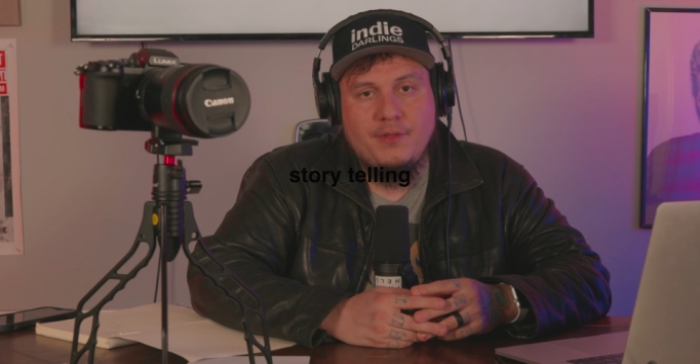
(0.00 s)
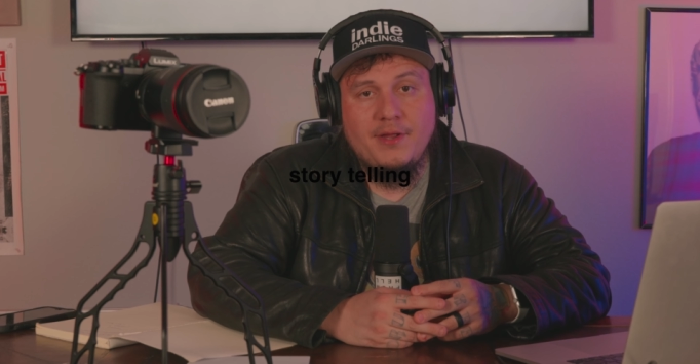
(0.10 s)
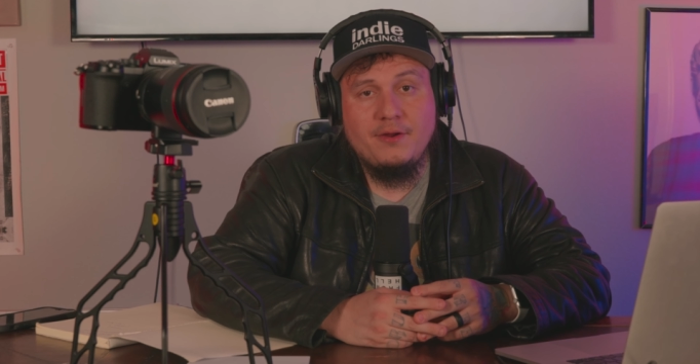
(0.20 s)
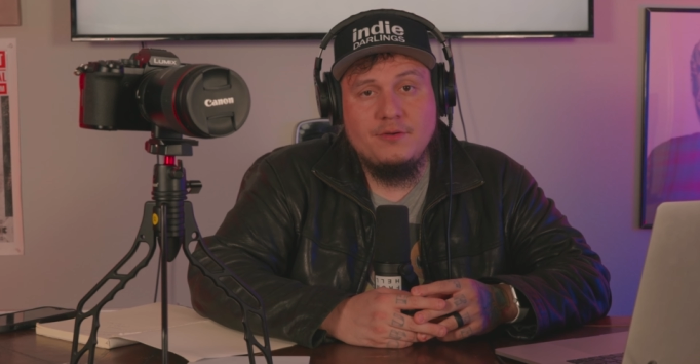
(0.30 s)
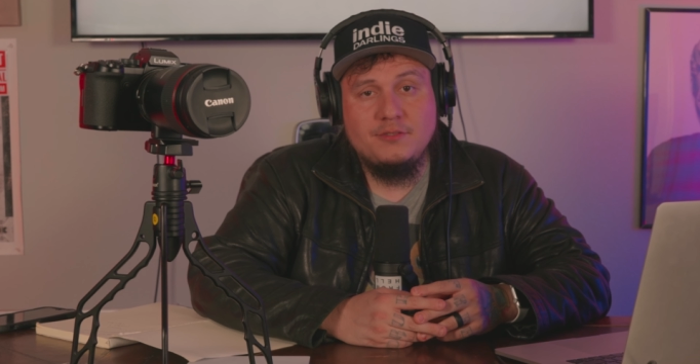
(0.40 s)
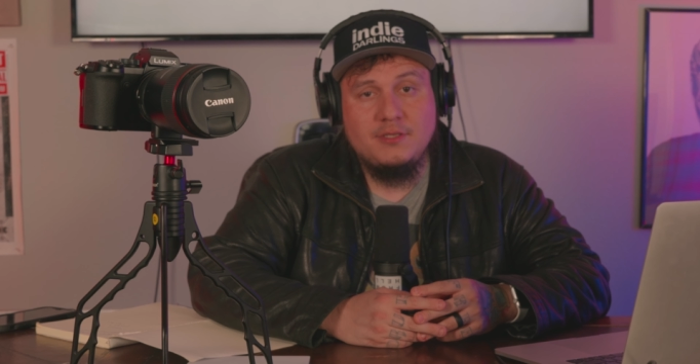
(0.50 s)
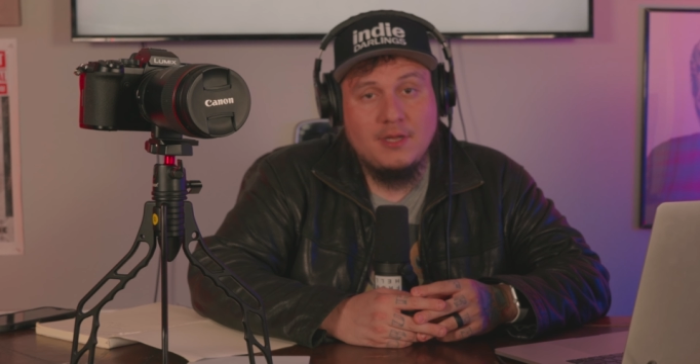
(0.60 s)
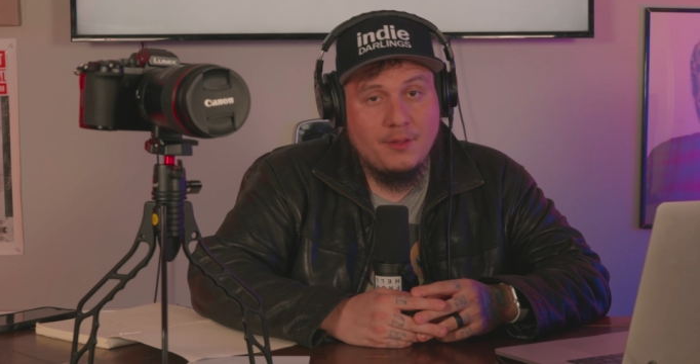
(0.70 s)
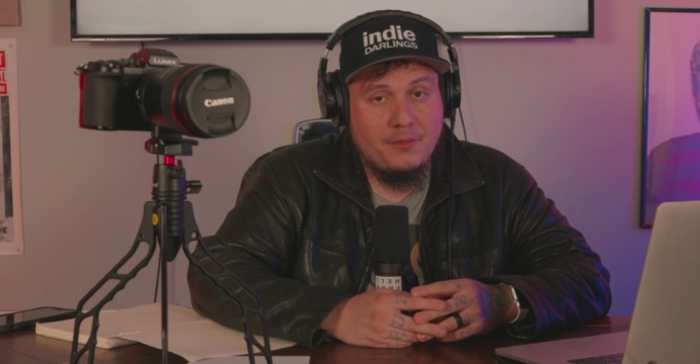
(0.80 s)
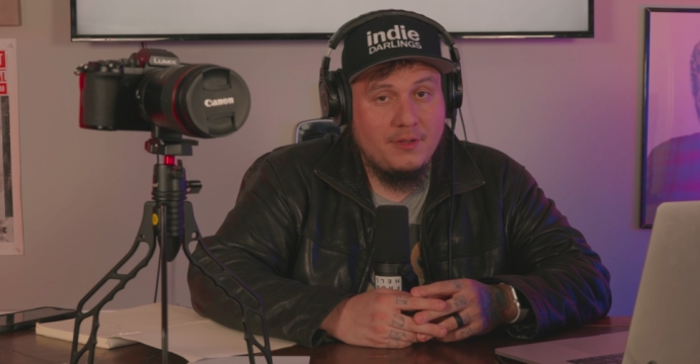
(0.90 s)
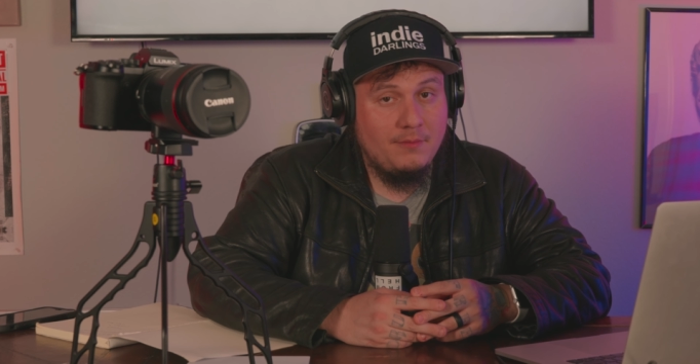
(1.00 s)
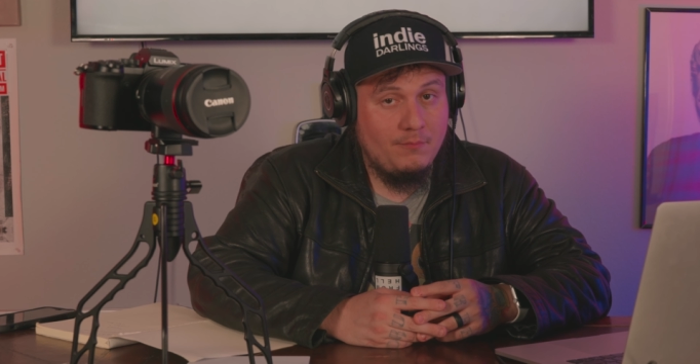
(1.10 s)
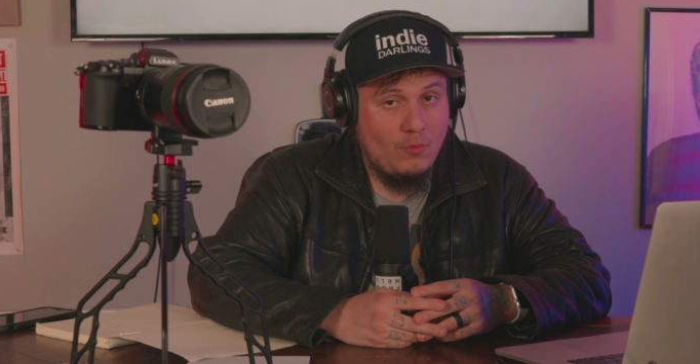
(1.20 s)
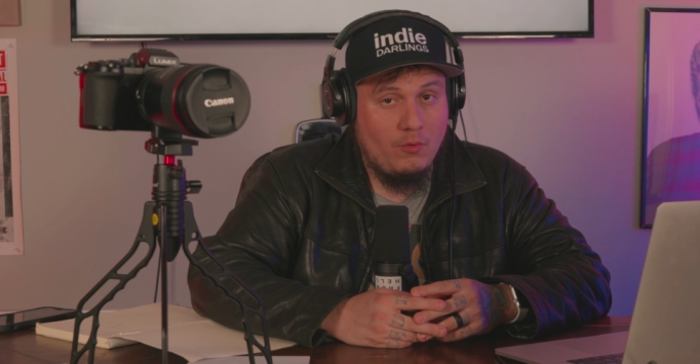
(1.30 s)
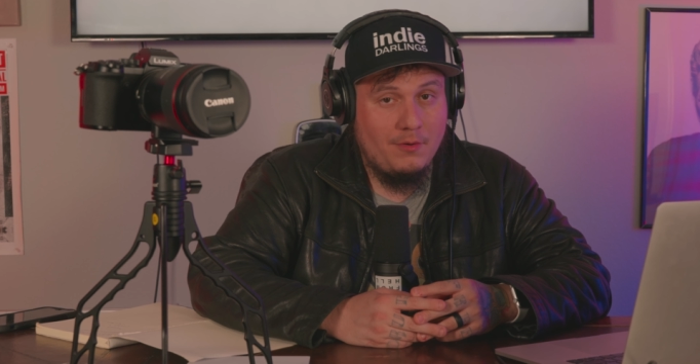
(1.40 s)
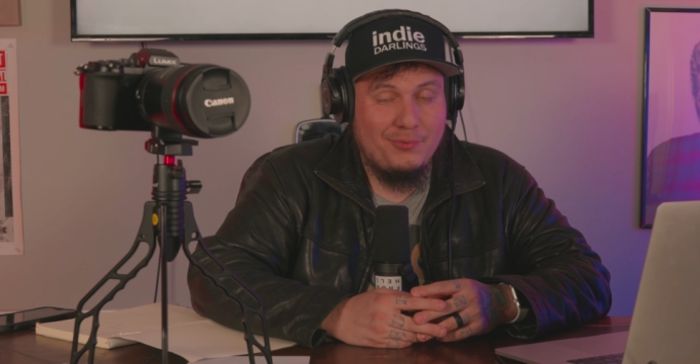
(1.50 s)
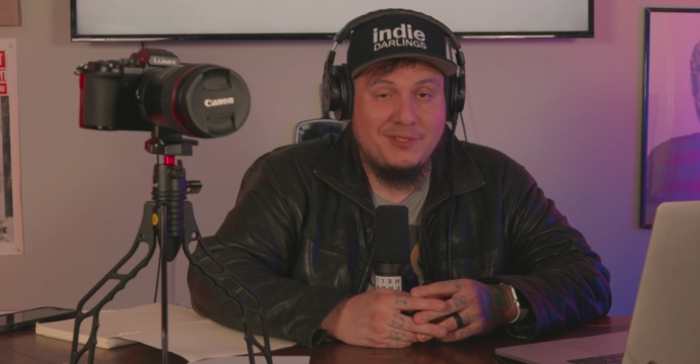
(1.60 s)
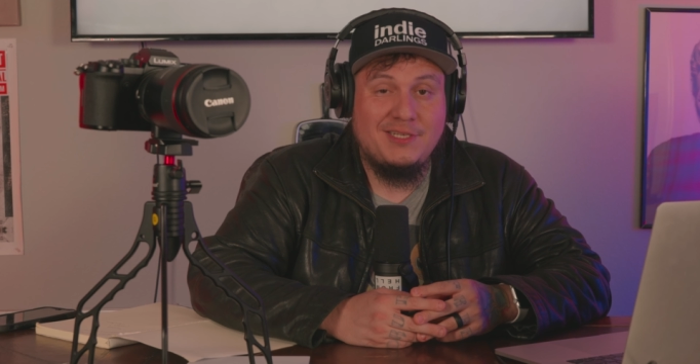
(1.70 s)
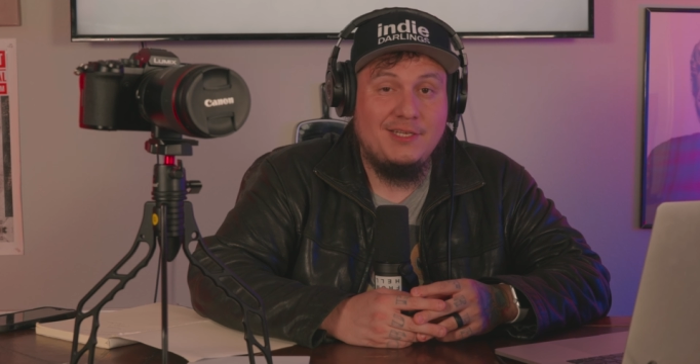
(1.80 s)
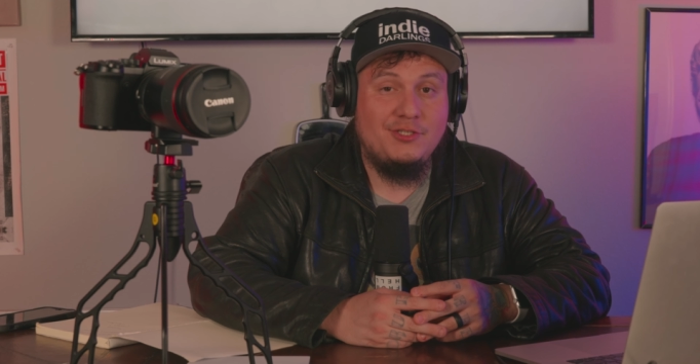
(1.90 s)
There's nothing more
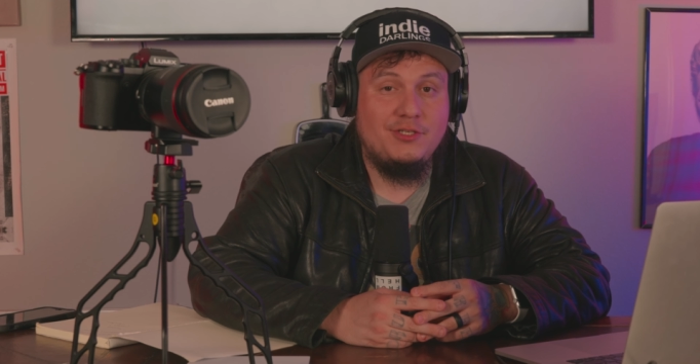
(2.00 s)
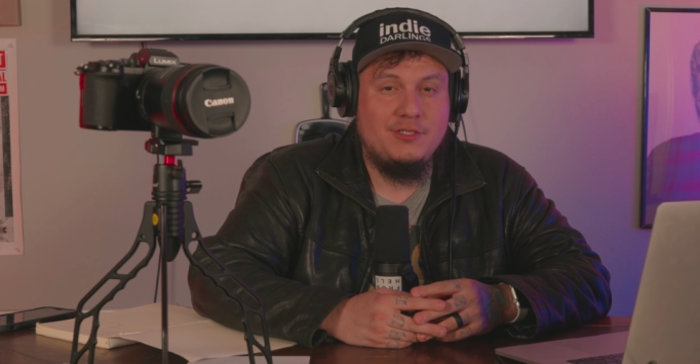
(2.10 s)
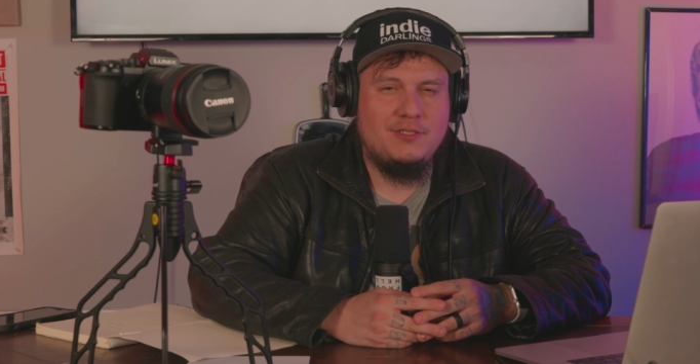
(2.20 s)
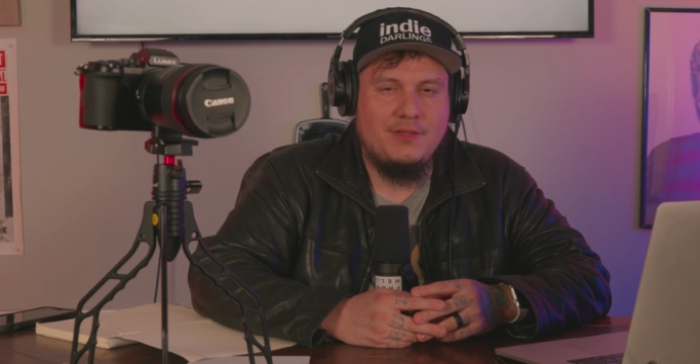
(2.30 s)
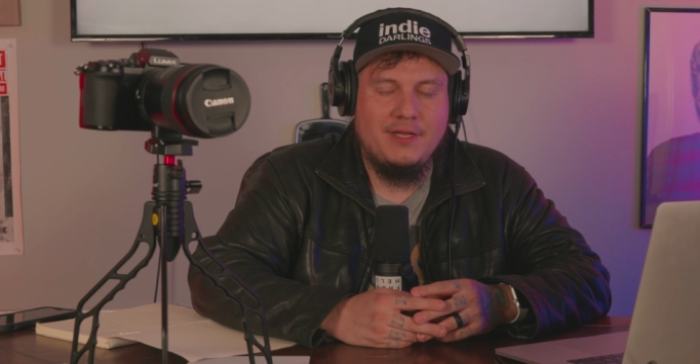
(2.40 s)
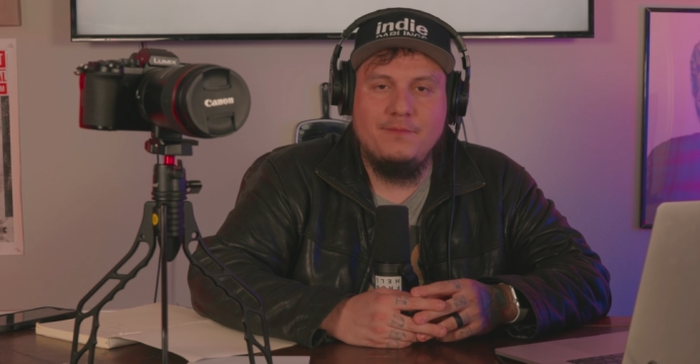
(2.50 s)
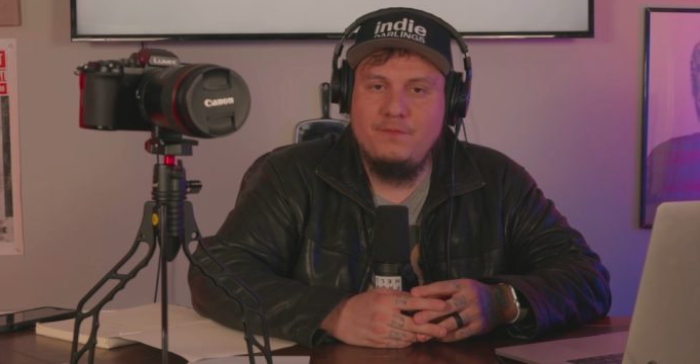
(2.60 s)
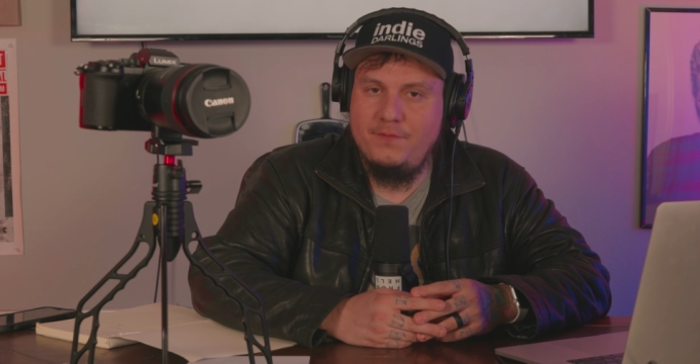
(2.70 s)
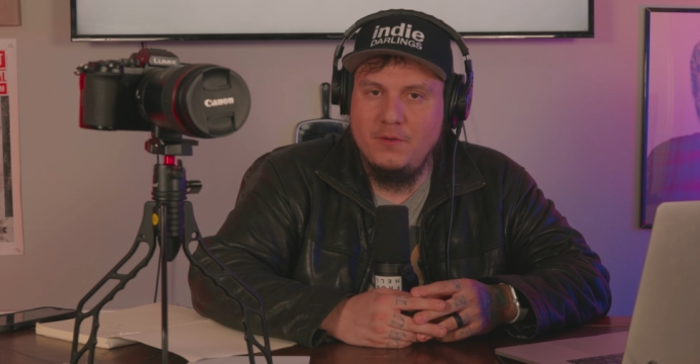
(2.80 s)
pretentious than a